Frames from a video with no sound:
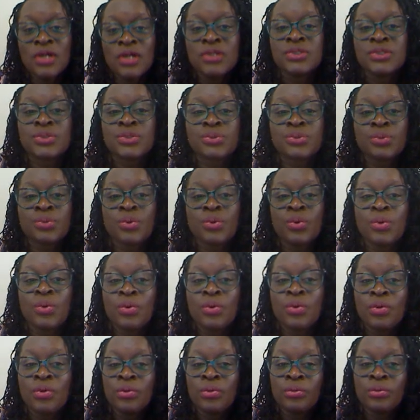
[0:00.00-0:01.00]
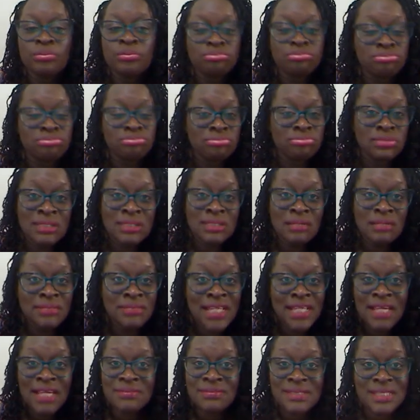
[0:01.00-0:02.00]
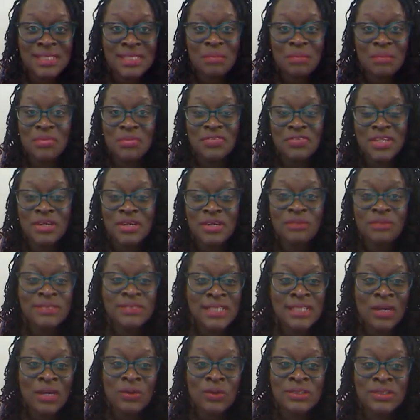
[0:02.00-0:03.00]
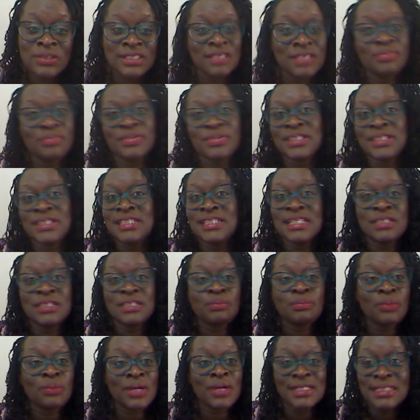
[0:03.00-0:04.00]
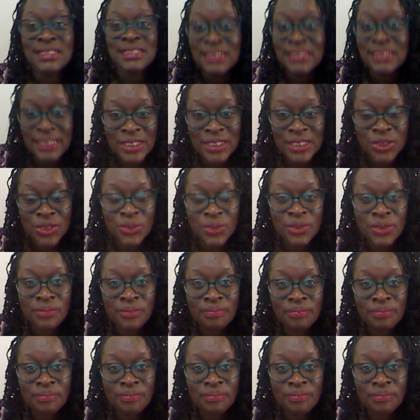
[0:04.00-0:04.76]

So sometimes some of the obstacles is just procrastination.